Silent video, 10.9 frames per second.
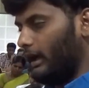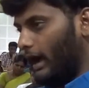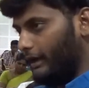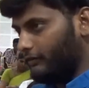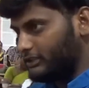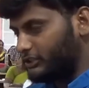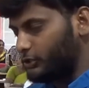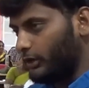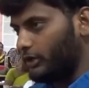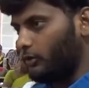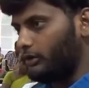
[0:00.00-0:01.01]
I was
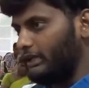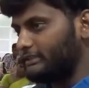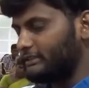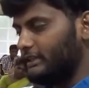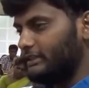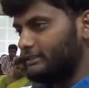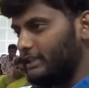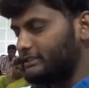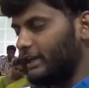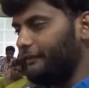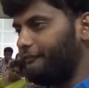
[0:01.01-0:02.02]
issued a notice.
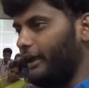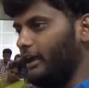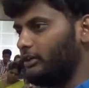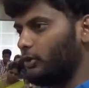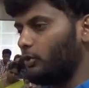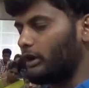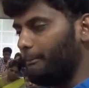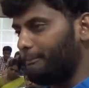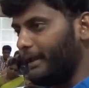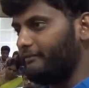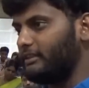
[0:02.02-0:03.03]
Since I failed to
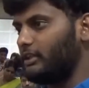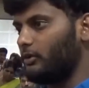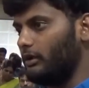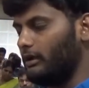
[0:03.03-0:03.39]
comply with the